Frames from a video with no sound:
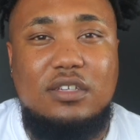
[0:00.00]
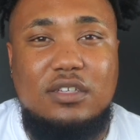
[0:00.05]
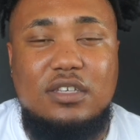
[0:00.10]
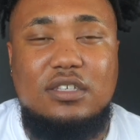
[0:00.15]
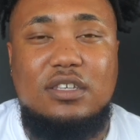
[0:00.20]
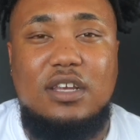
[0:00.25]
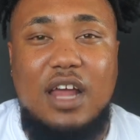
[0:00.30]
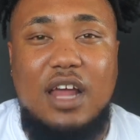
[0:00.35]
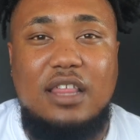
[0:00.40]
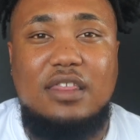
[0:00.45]
She
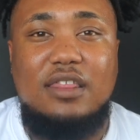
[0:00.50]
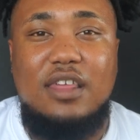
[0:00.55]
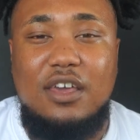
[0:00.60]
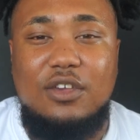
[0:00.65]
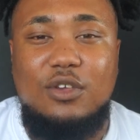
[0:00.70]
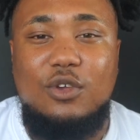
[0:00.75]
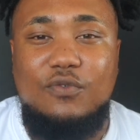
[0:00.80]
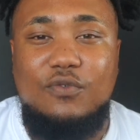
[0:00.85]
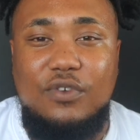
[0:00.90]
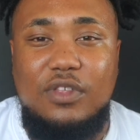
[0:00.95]
said, I
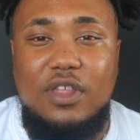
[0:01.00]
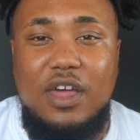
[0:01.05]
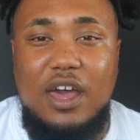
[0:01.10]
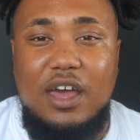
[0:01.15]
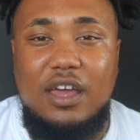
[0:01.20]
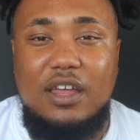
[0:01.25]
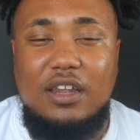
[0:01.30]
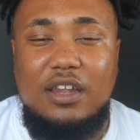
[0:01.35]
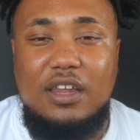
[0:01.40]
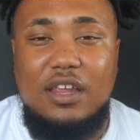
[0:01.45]
thank you for
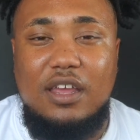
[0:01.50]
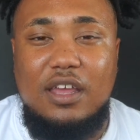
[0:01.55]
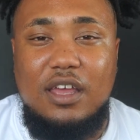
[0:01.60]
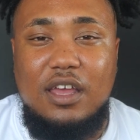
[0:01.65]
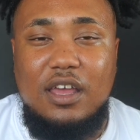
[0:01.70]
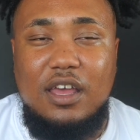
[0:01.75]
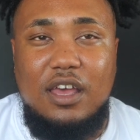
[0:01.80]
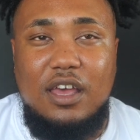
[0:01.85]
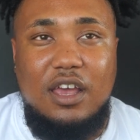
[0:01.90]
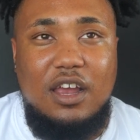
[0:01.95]
that.
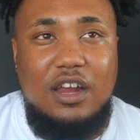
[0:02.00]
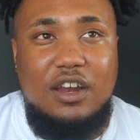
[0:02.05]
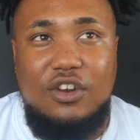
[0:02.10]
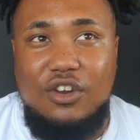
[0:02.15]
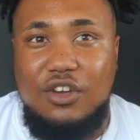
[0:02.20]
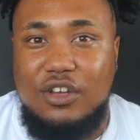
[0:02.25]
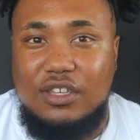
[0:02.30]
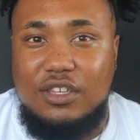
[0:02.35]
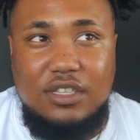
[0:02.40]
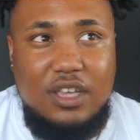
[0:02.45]
And her
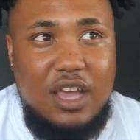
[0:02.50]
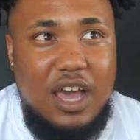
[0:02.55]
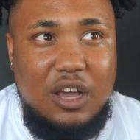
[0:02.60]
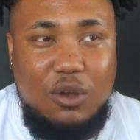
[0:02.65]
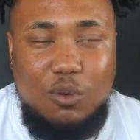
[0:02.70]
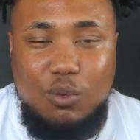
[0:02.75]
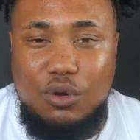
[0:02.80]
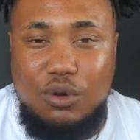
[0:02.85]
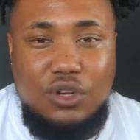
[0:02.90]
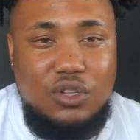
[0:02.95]

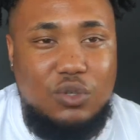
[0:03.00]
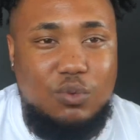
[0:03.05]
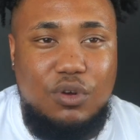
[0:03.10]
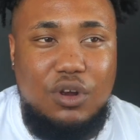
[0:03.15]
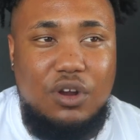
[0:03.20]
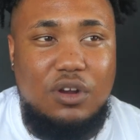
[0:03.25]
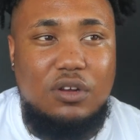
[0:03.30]
exact words were,